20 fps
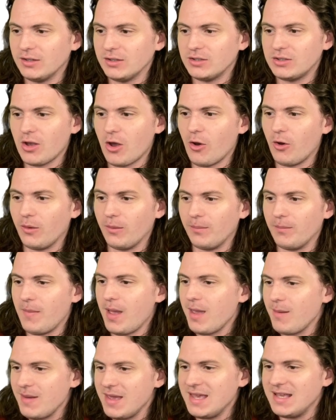So
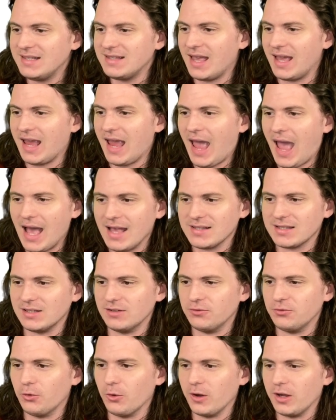maybe he's like
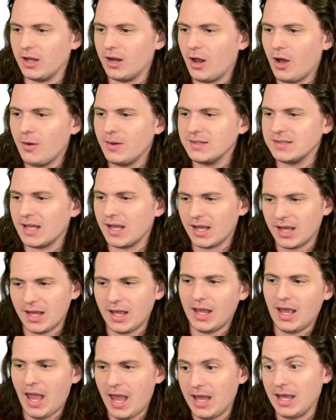asking for it, you know? He's like,
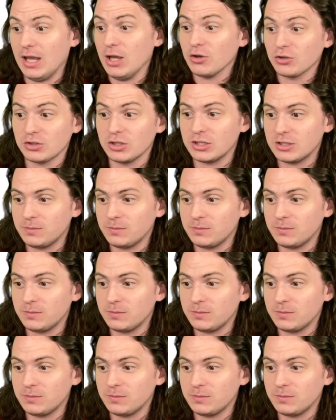hey, here's the